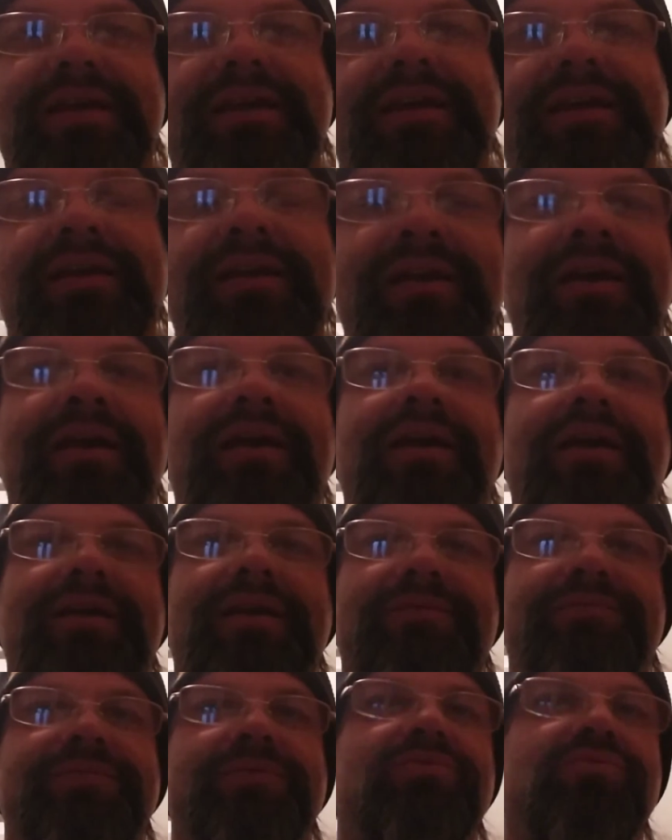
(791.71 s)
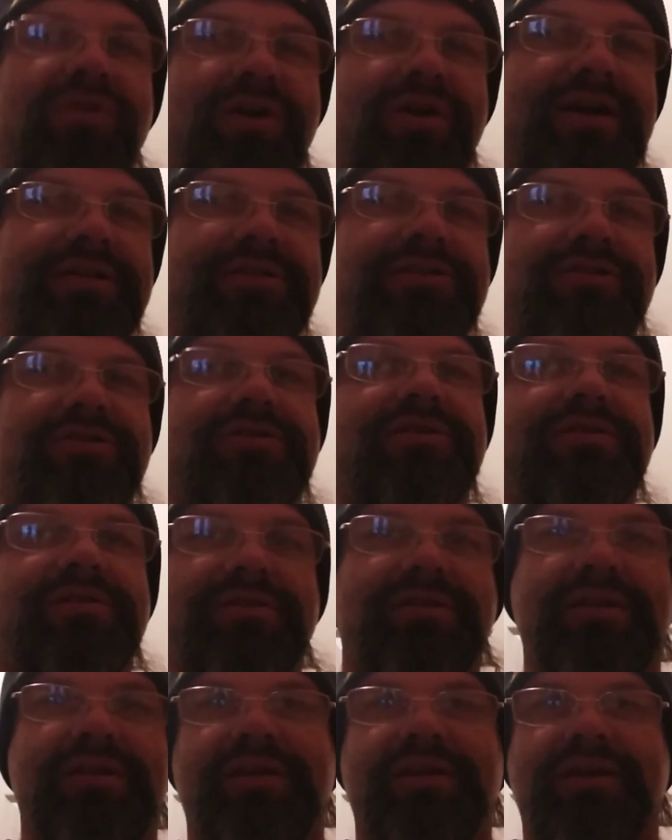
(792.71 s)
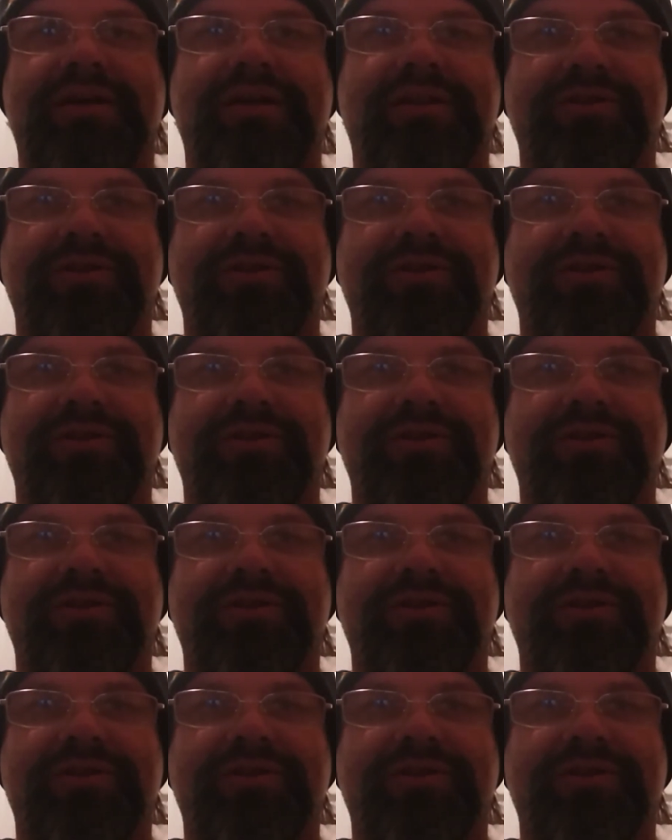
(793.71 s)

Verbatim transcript: kid was in school today talking.